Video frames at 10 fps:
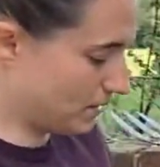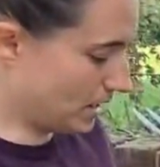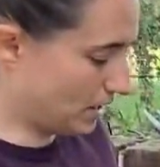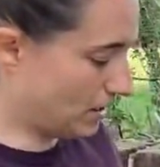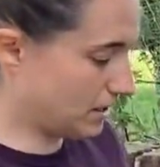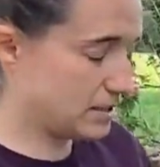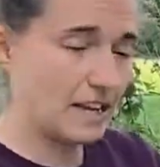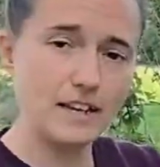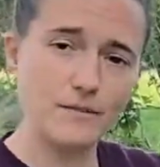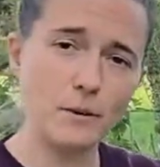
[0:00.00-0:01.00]
that you can
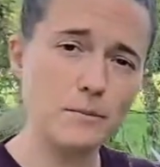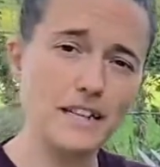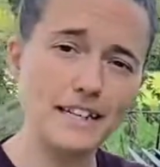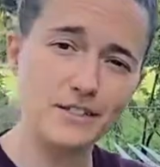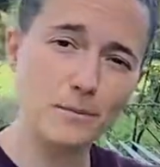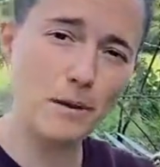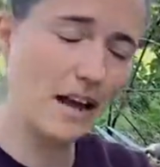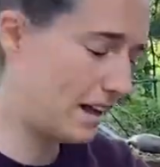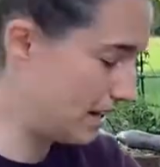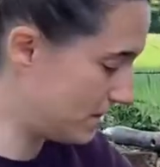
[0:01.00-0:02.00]
take from building
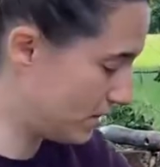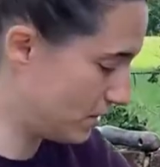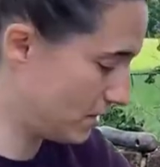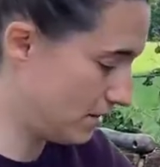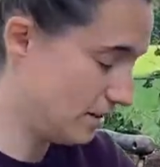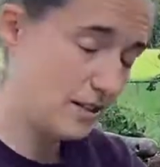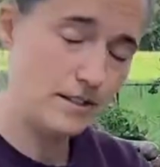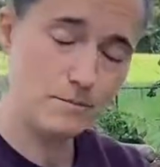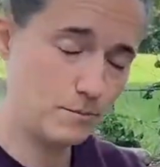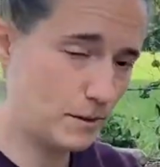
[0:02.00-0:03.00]
supplies, or
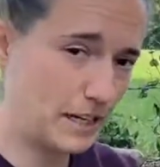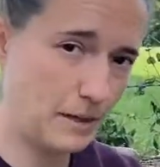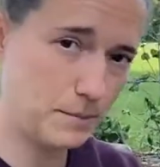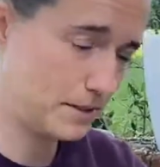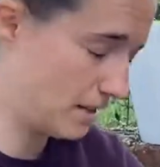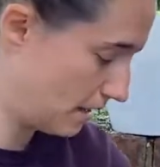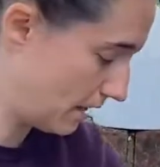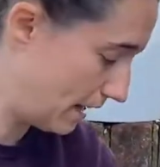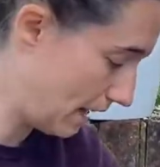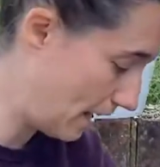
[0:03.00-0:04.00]
perhaps uh, a